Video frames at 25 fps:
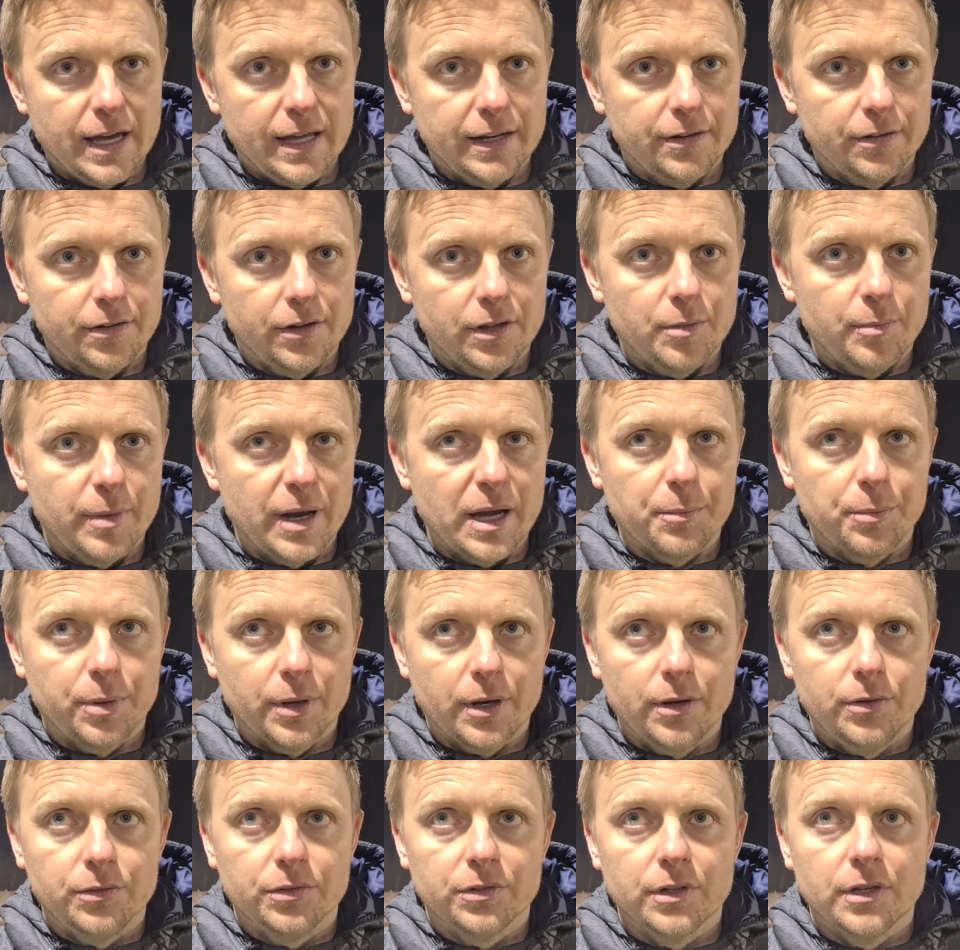header at the back
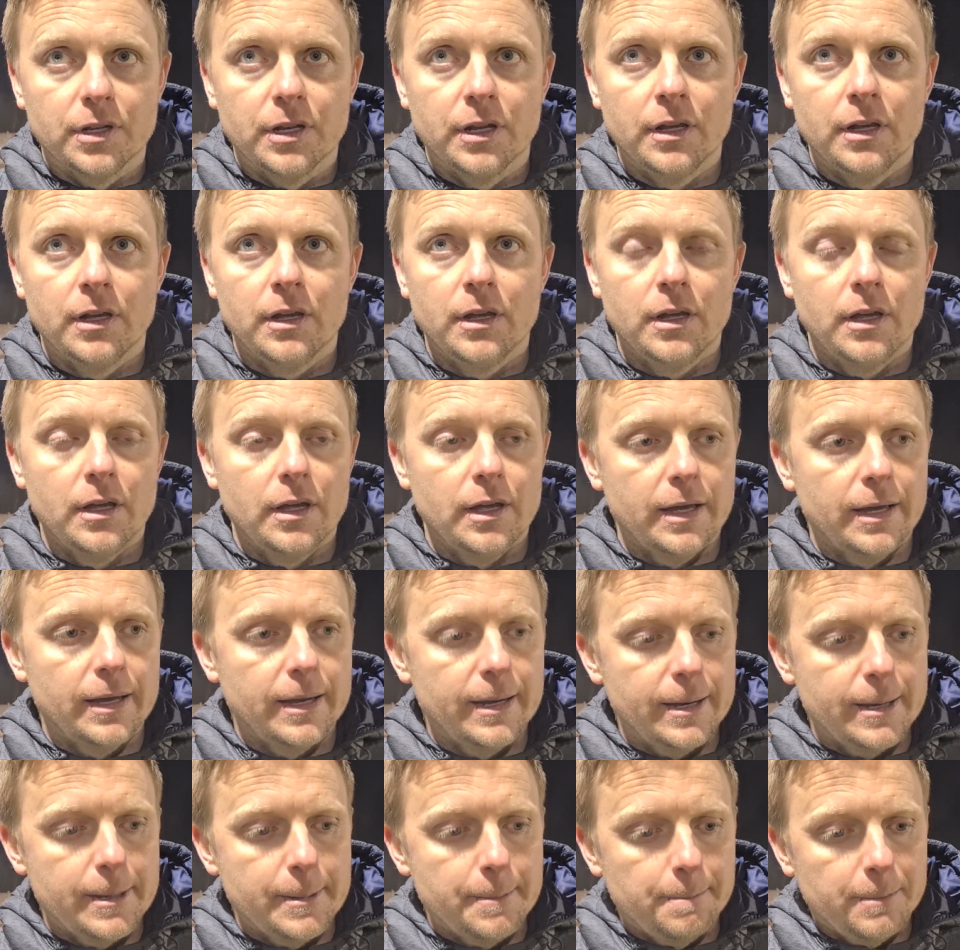post, and
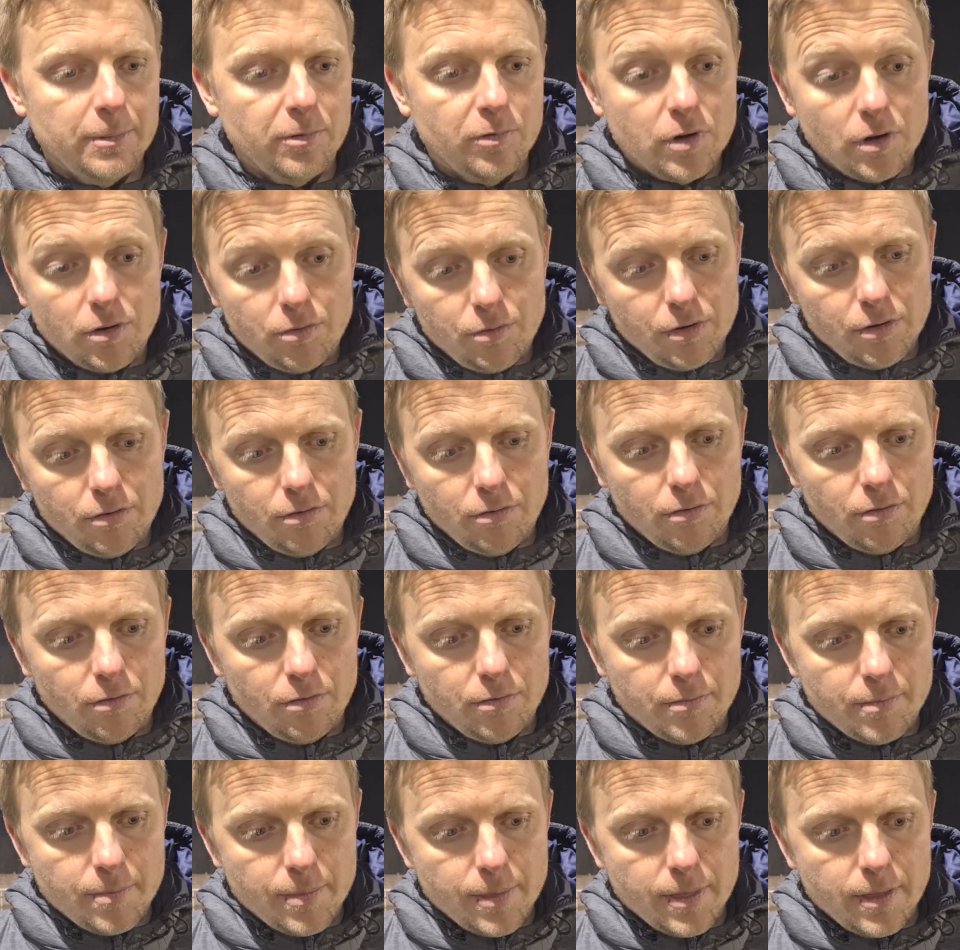um, we've got. Keeper's
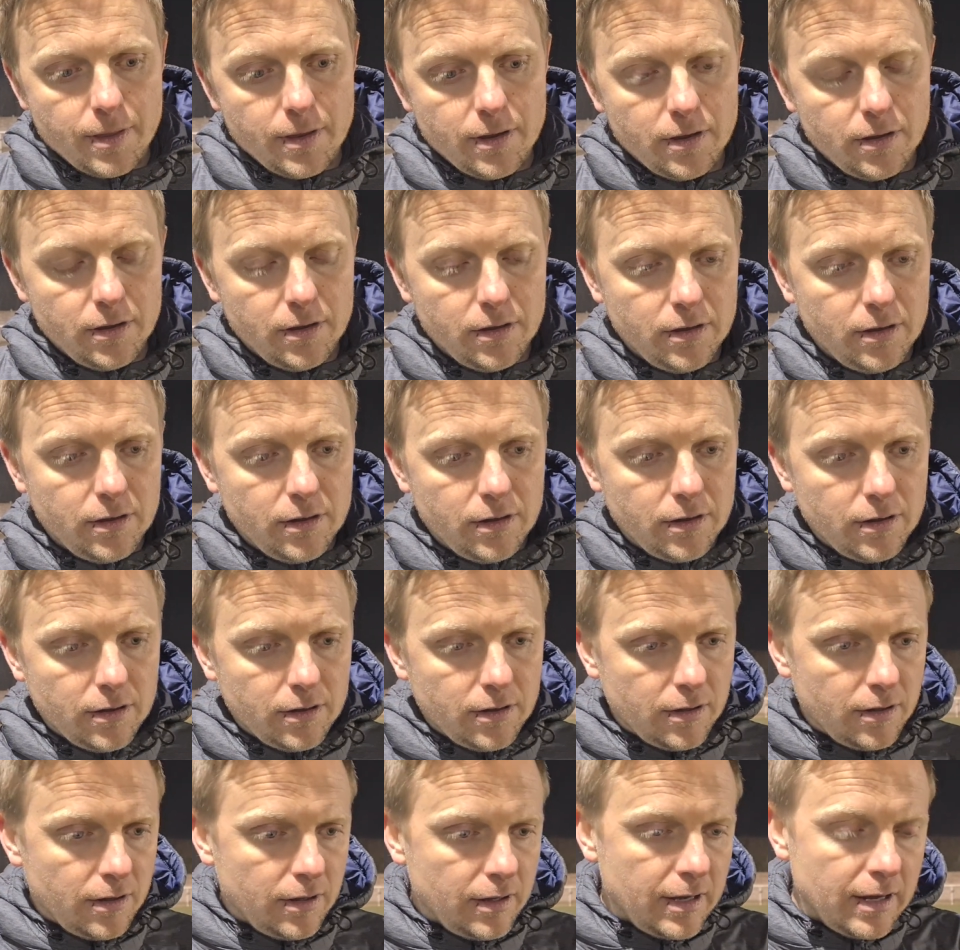made a brilliant save with that
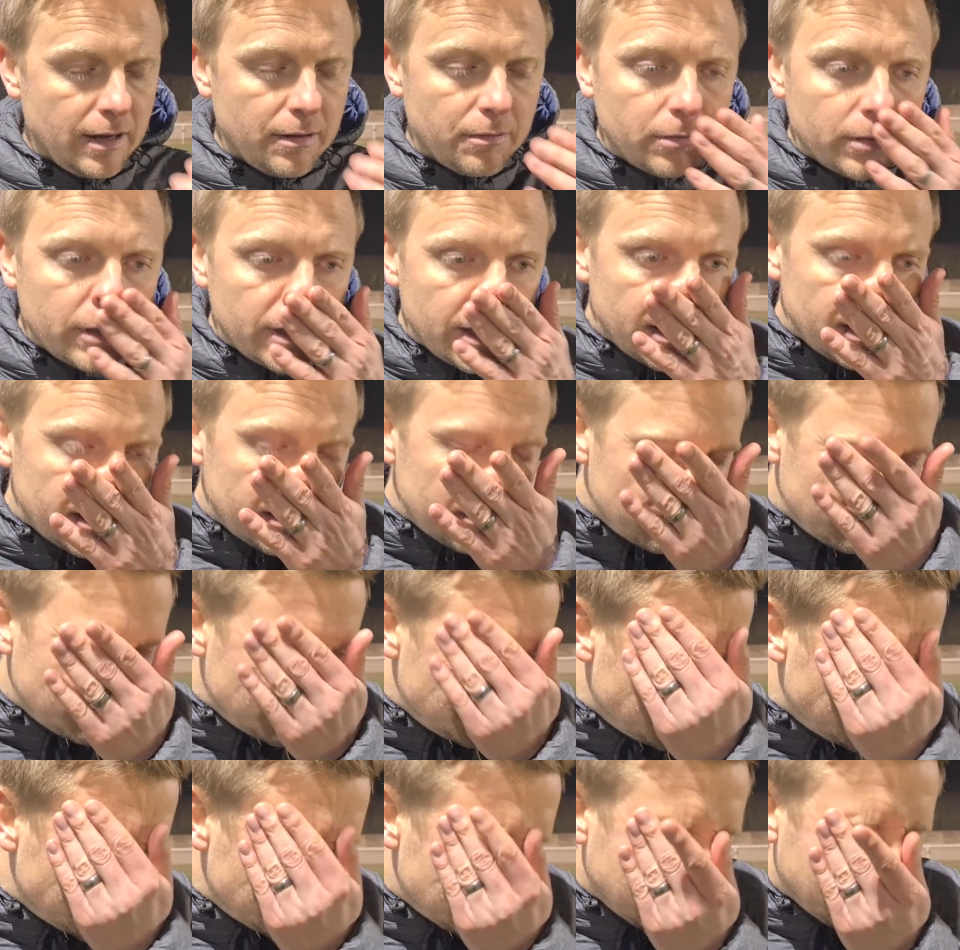one, hasn't he? Yeah, we, he's
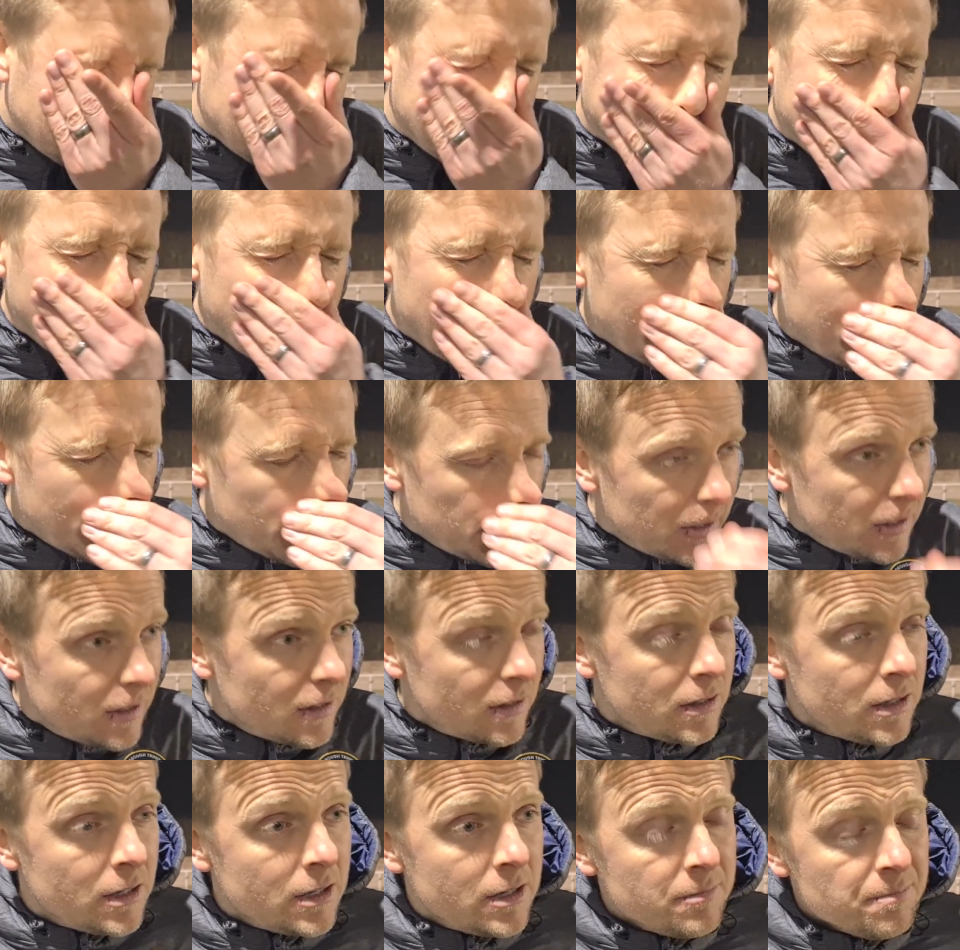saved a
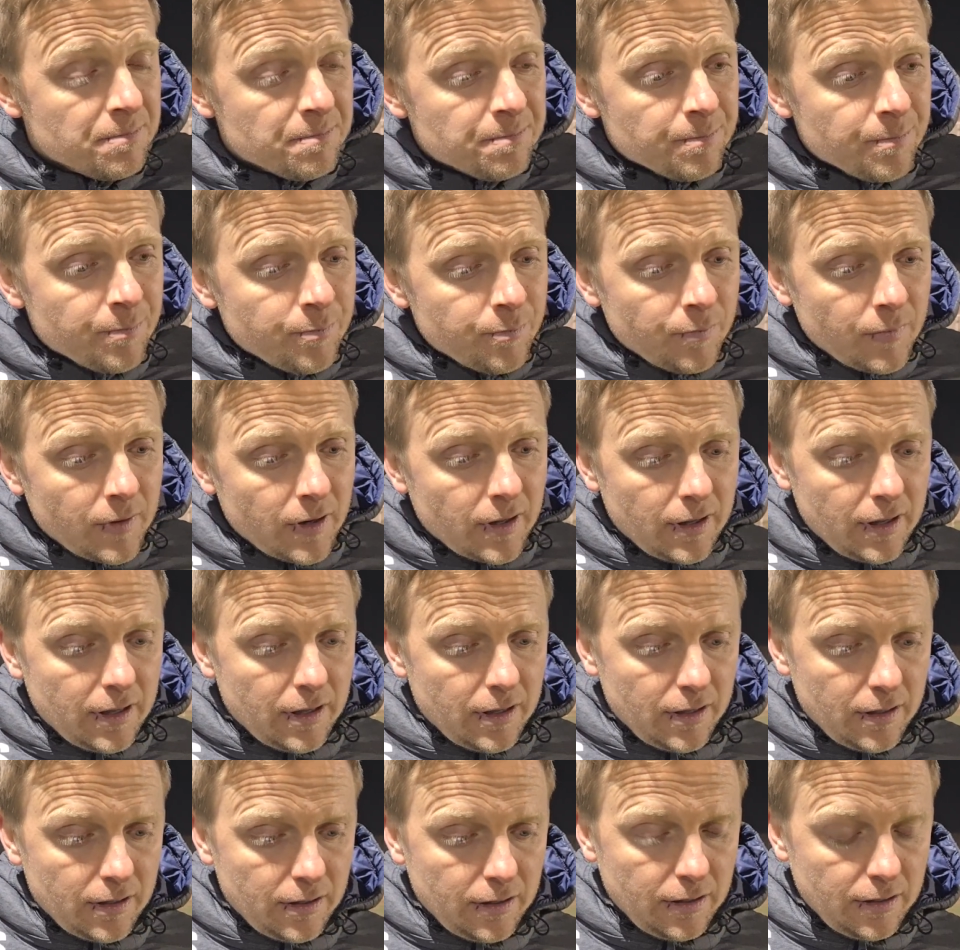free kick from
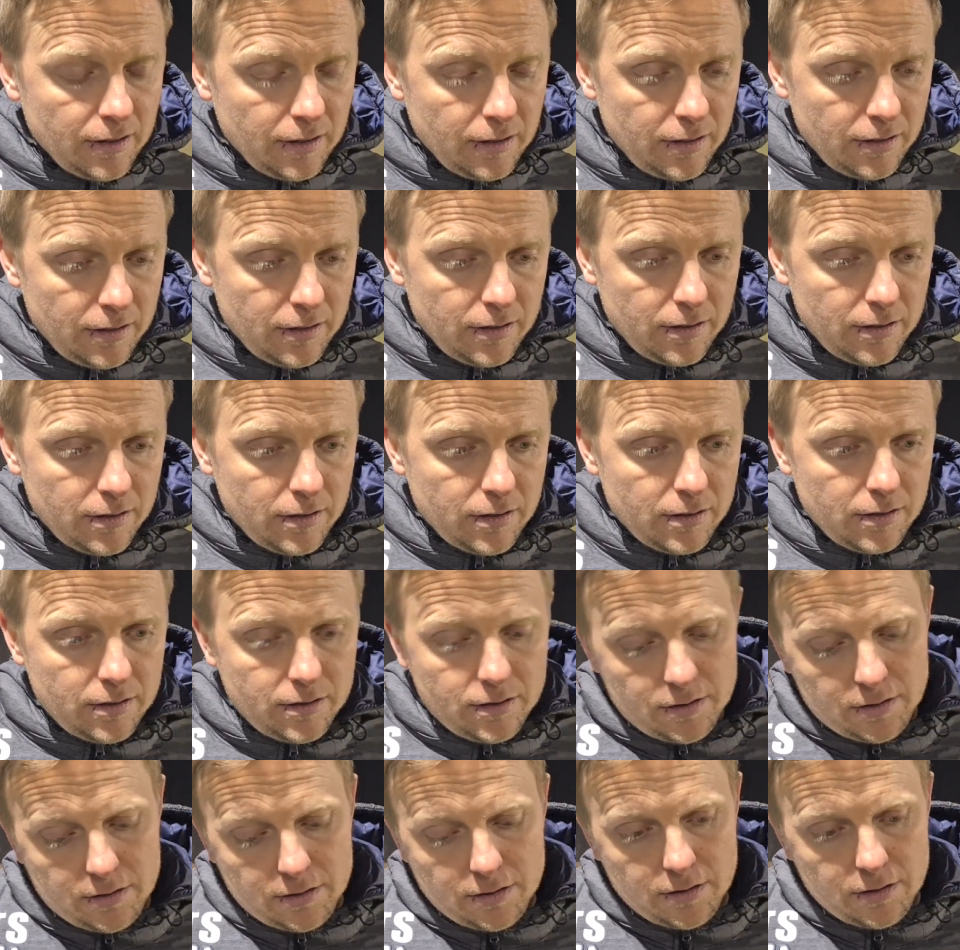Brad before he's gone off with
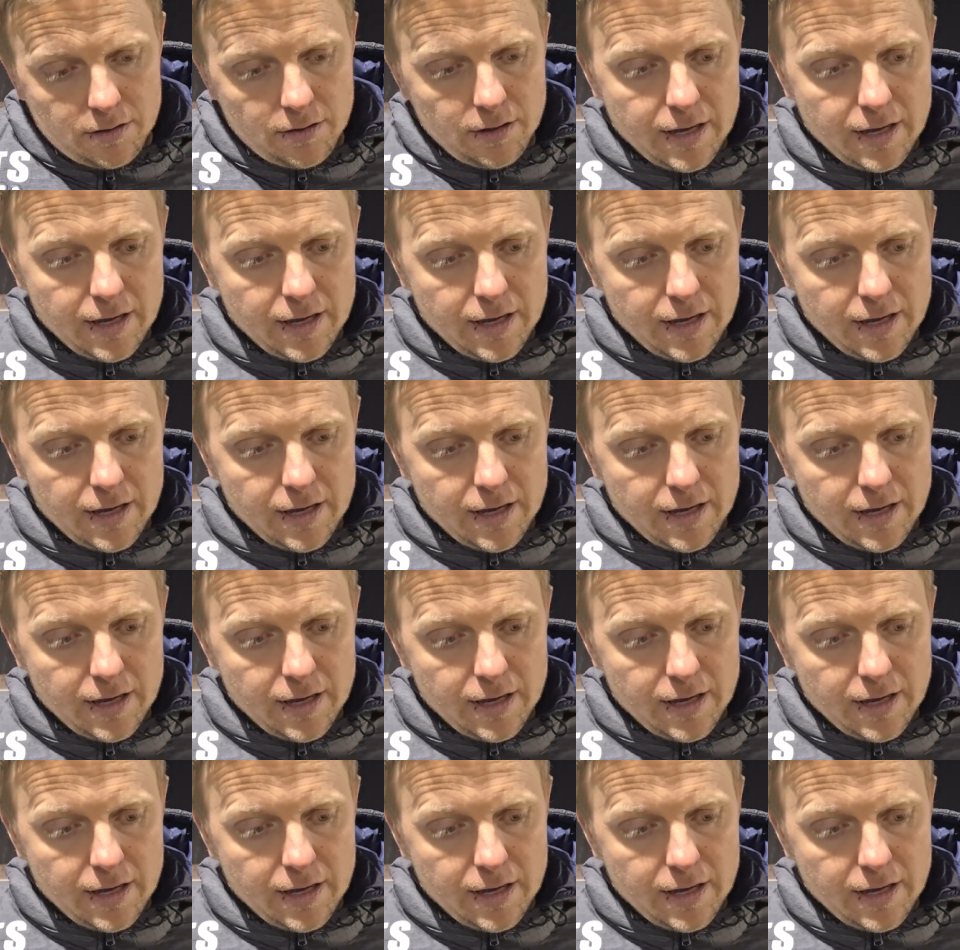a knock.